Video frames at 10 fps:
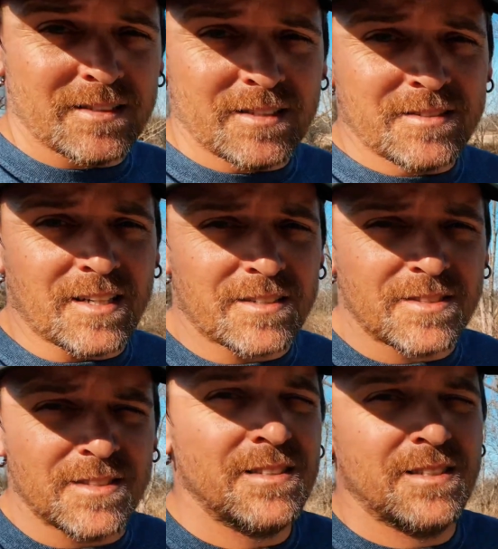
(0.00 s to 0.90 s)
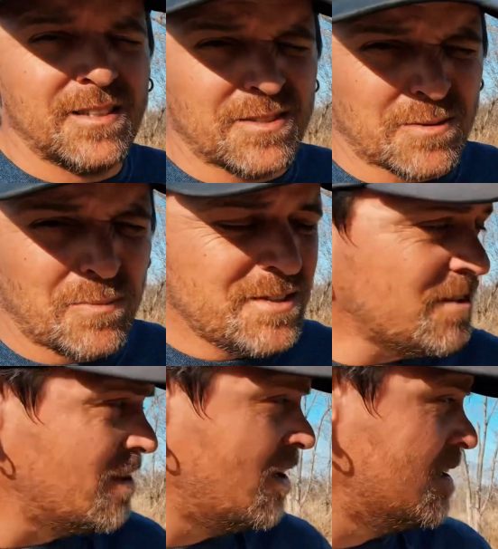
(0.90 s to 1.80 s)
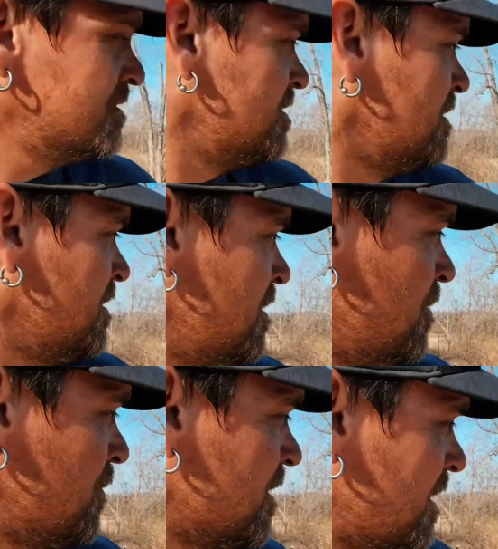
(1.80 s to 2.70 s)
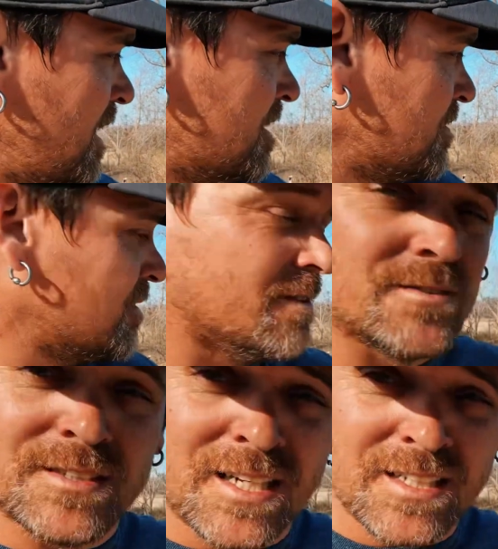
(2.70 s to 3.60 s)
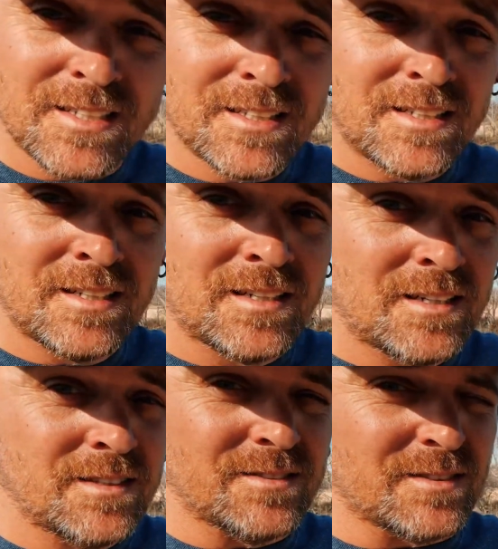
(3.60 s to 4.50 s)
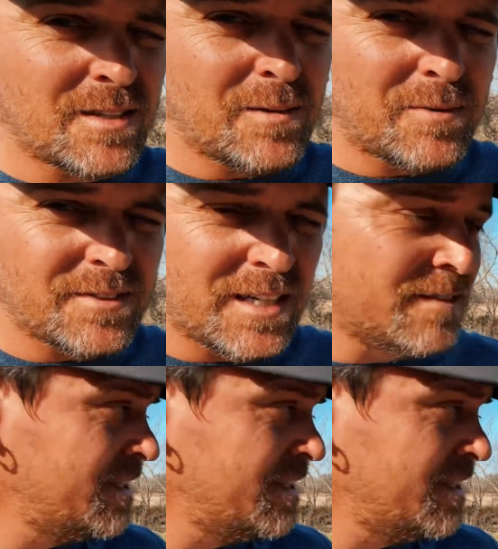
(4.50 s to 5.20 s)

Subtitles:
this section, there's a bunch of logs. A lot of turtles on it. There's a couple down